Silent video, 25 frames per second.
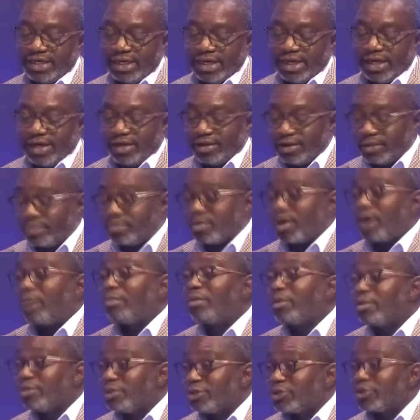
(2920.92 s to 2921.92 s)
The
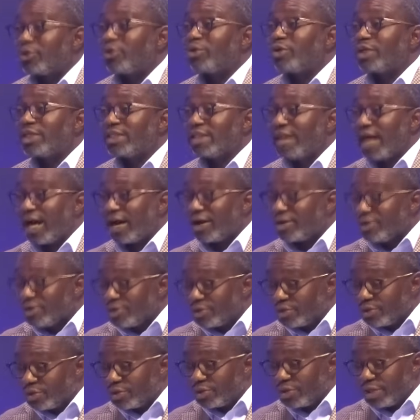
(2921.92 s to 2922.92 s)
problem is always how
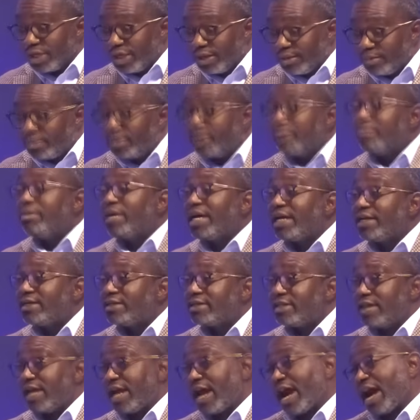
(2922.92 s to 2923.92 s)
you implement
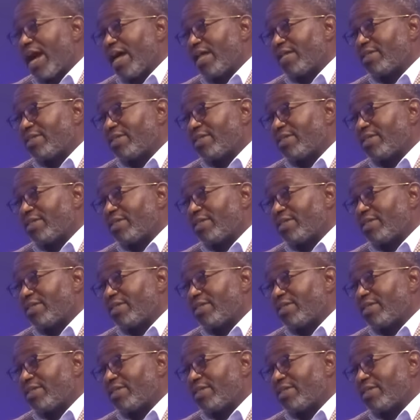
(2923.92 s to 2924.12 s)
the act.